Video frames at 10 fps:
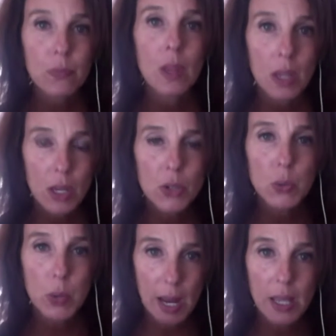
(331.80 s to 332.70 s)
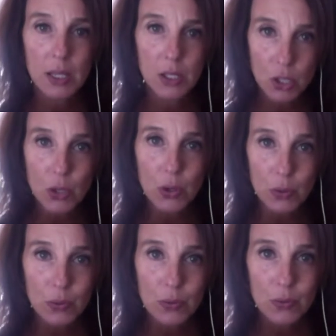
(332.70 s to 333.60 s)
here's what I can do,
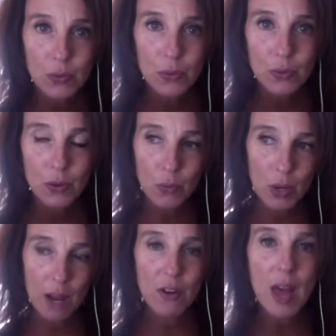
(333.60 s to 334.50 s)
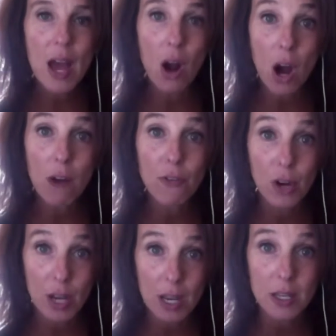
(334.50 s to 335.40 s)
whatever that
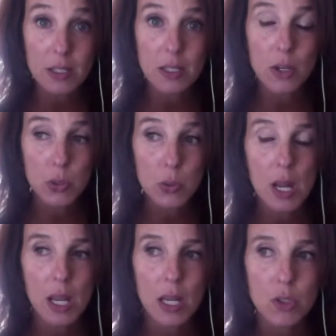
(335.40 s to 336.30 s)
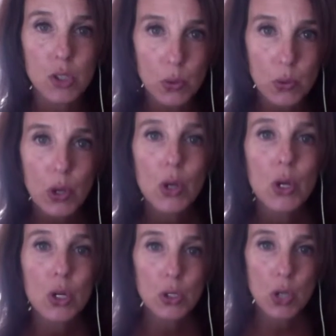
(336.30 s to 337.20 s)
offer is, here's what I could do
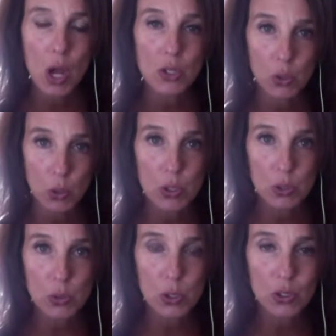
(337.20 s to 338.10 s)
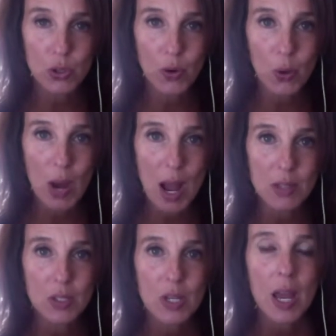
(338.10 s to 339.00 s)
towards your
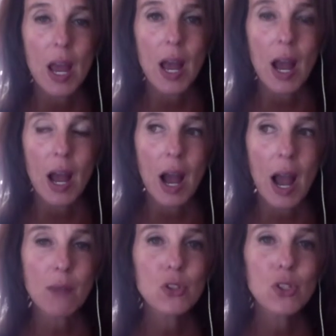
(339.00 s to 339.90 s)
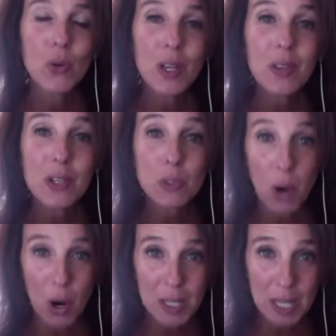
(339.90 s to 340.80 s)
request. I'm doing this
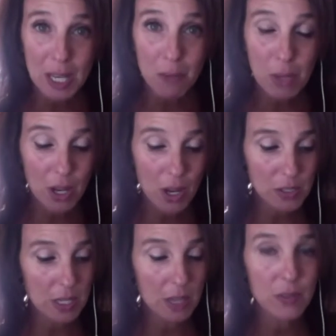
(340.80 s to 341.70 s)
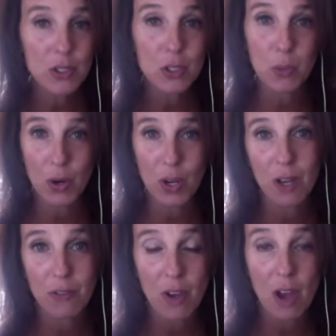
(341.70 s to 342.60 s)
partly because in the spirit
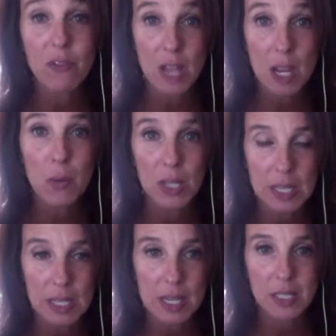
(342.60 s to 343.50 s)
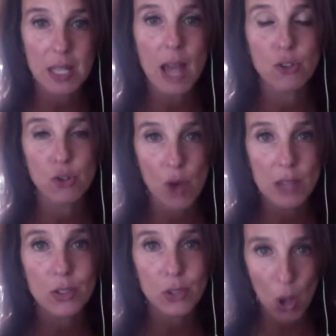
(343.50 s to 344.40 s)
of neighborliness, I
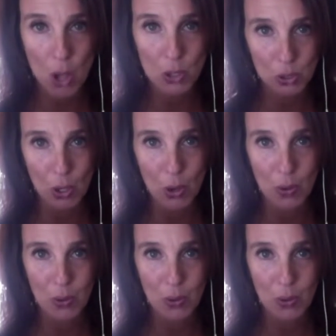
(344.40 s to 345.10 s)
trust also